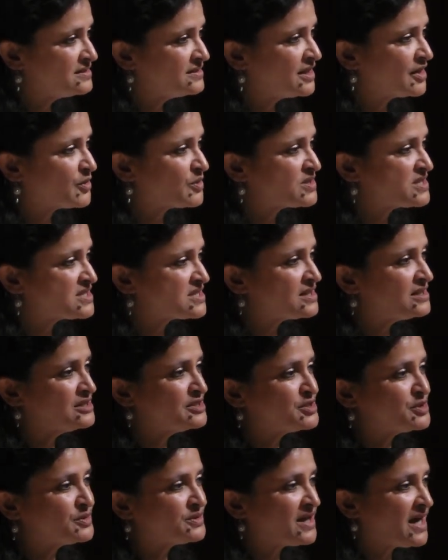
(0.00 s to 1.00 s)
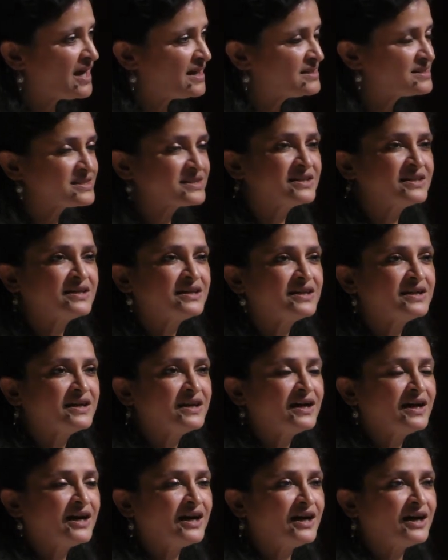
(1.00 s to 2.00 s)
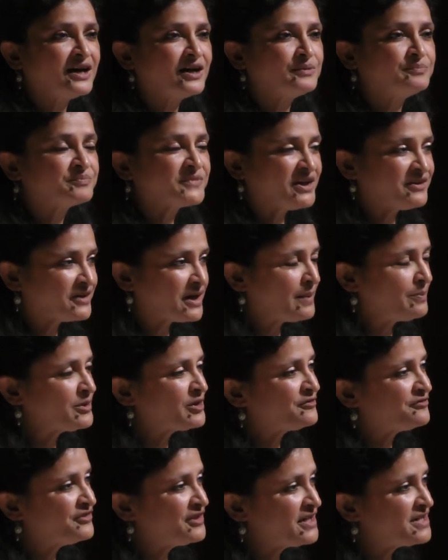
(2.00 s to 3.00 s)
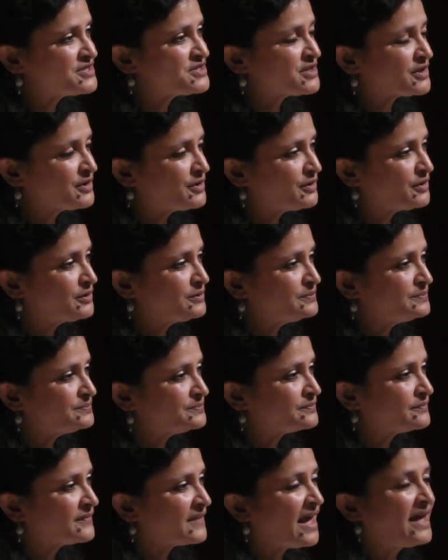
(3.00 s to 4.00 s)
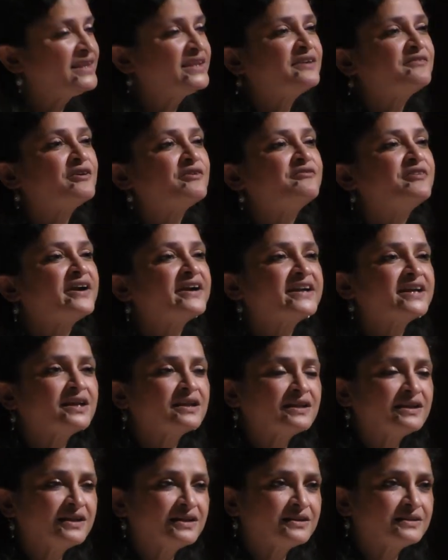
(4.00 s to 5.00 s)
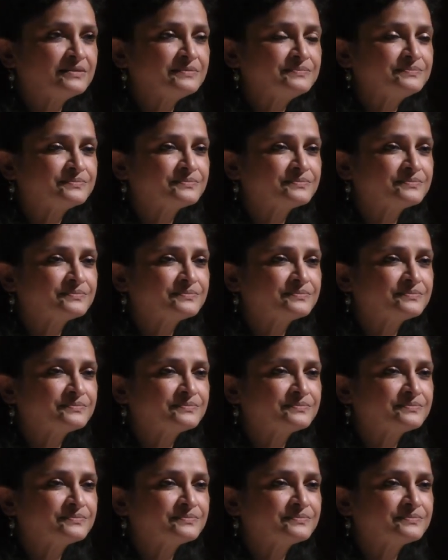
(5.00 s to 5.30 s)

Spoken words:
They could still do that a couple of years ago. And they were very clear